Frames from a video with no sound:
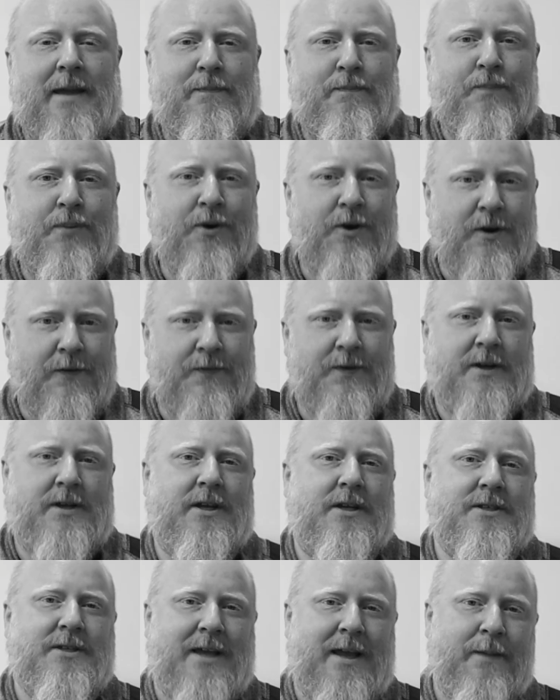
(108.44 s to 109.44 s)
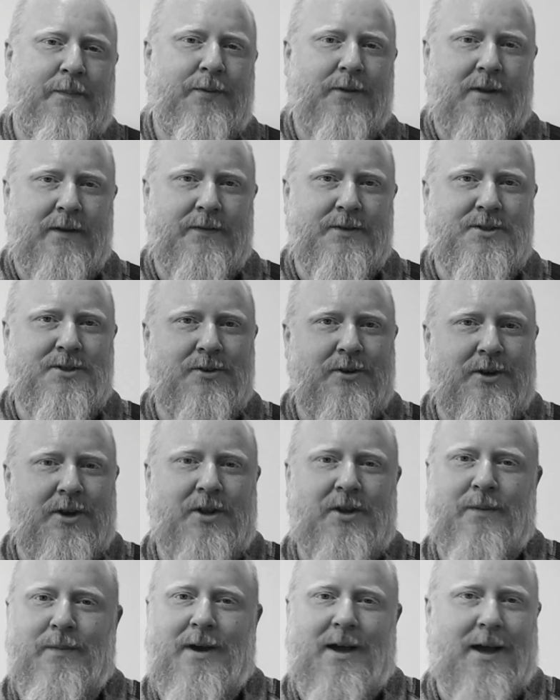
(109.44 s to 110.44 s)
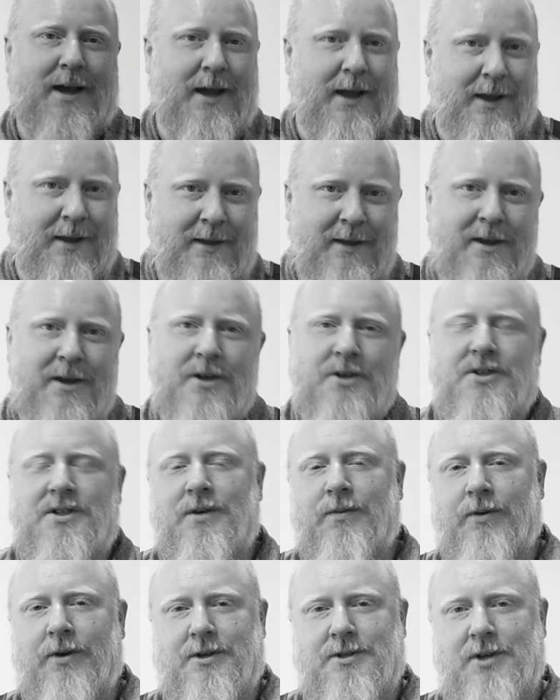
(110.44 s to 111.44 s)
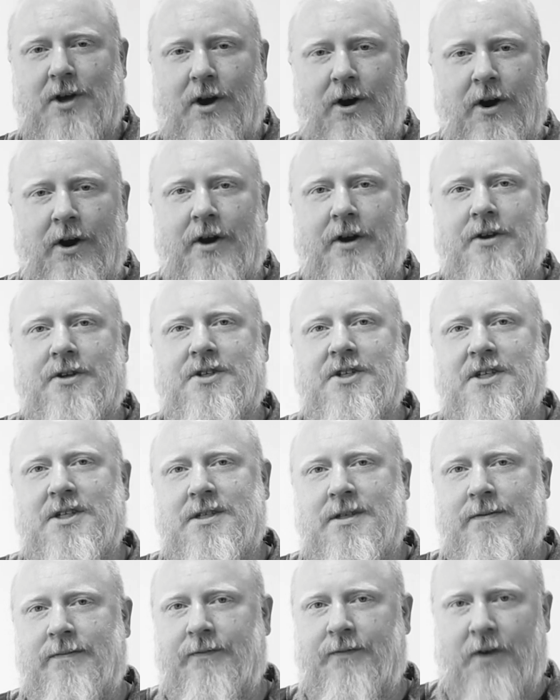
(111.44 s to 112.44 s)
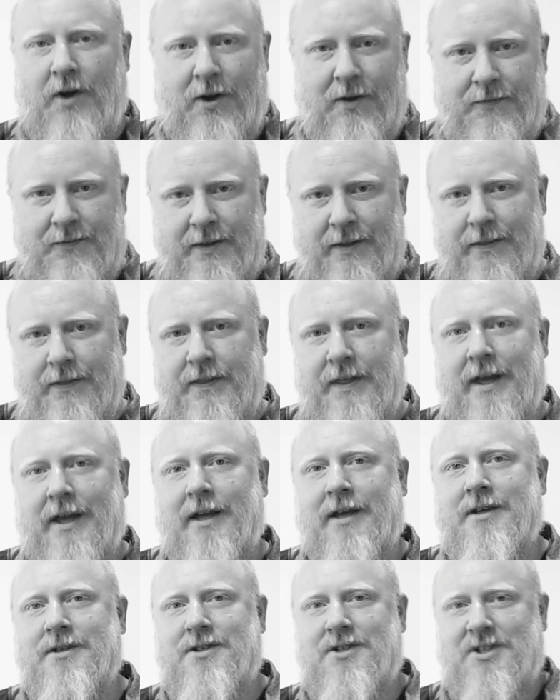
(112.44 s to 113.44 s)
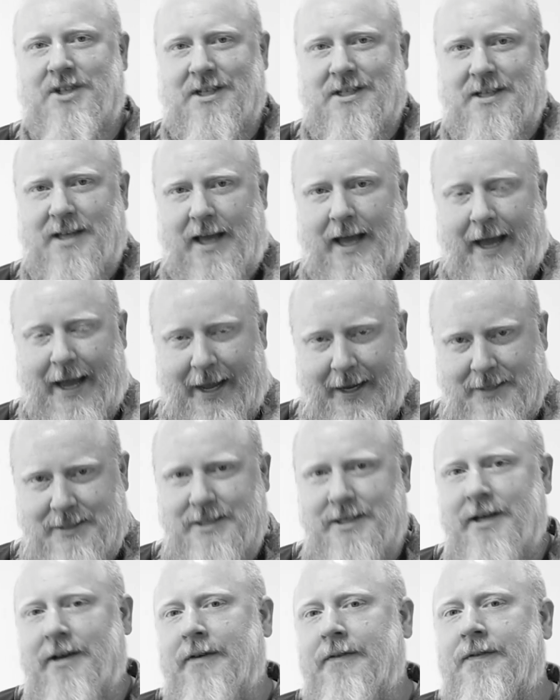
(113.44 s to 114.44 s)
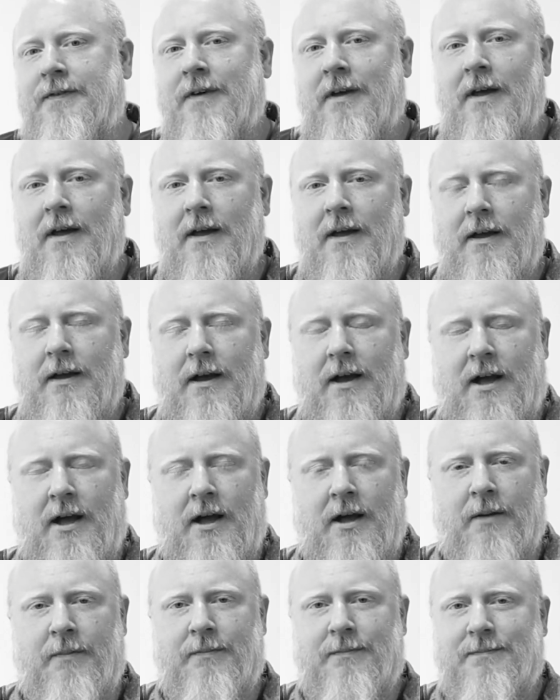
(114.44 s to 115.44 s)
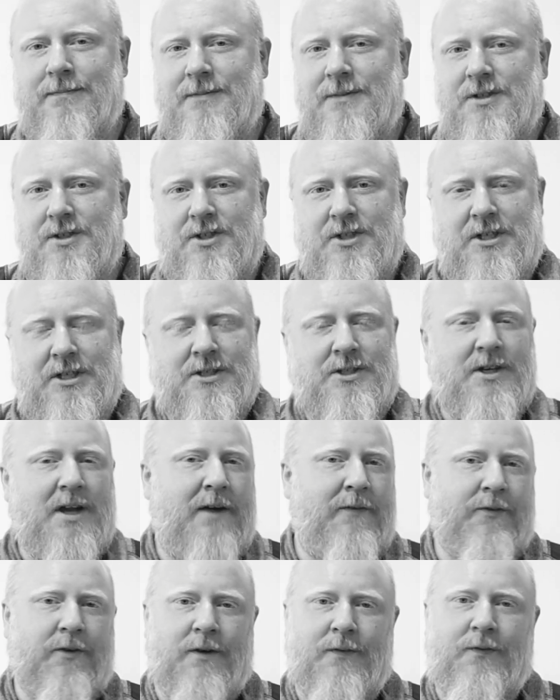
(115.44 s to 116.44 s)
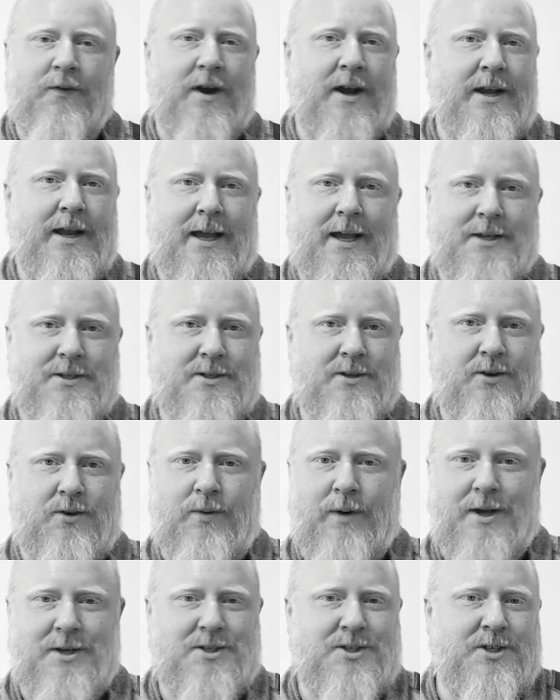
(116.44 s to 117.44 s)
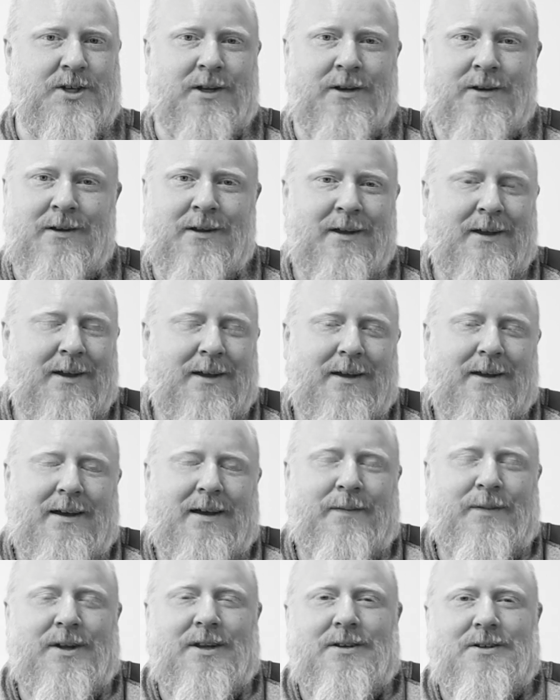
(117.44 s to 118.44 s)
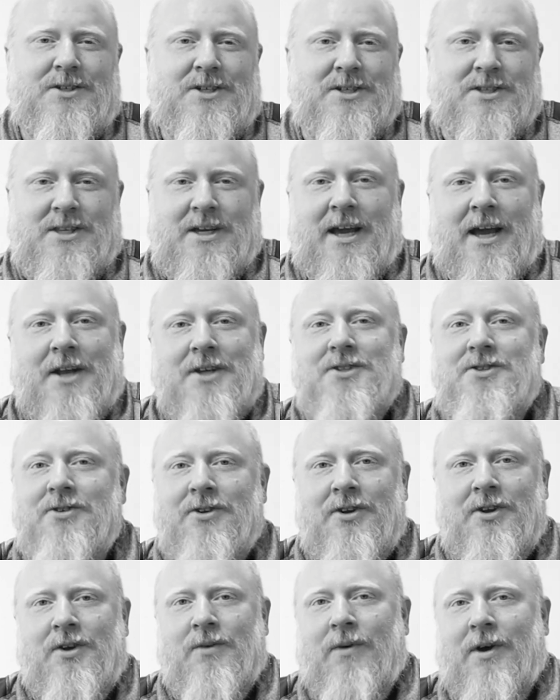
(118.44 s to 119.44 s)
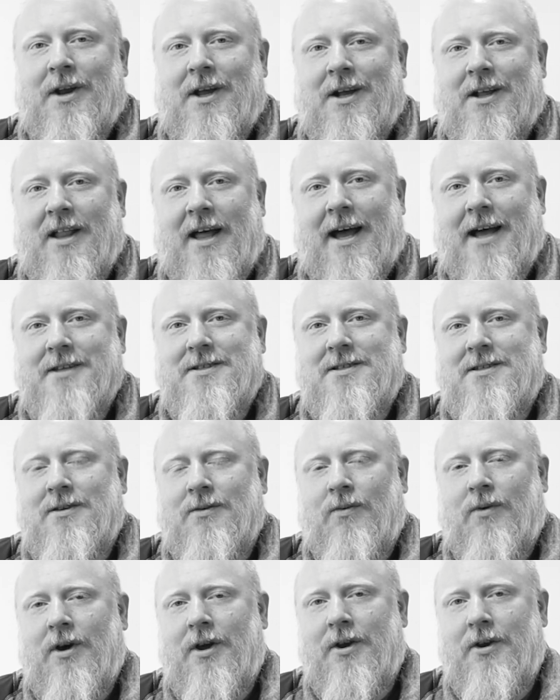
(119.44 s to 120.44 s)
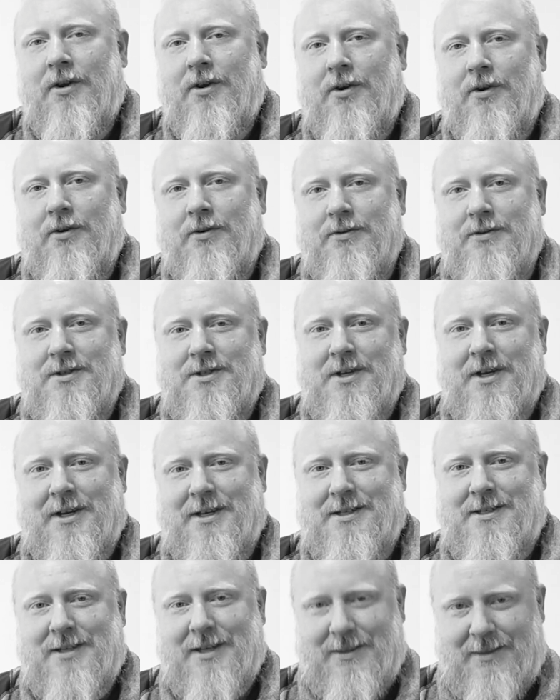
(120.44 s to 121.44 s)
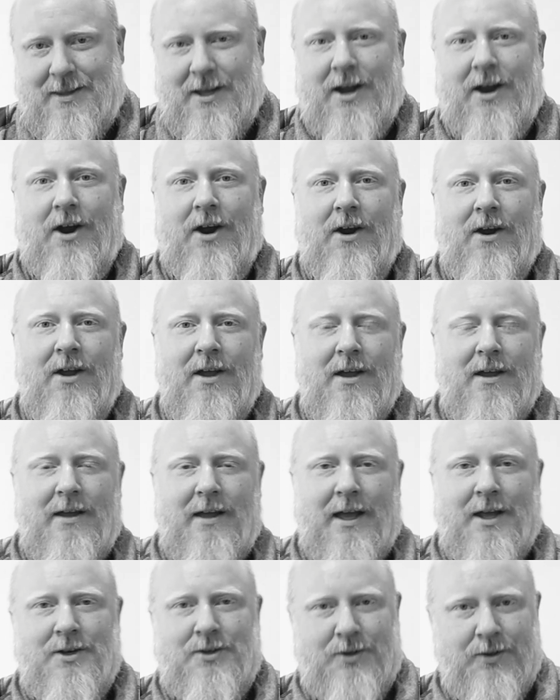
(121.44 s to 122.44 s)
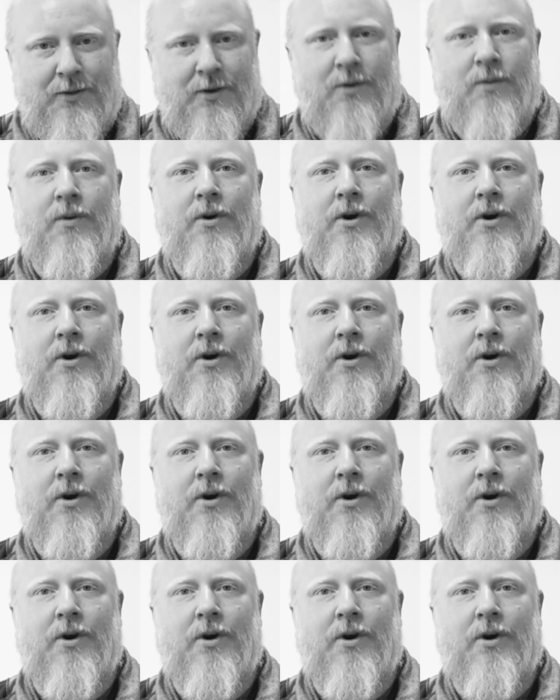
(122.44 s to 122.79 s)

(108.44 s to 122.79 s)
a perfect example of a student at UM She works hard, she's involved in things, she's active, um, she's never afraid to ask a question. I mean, she's the kind of student you want in class, the one who's gonna sit there and do their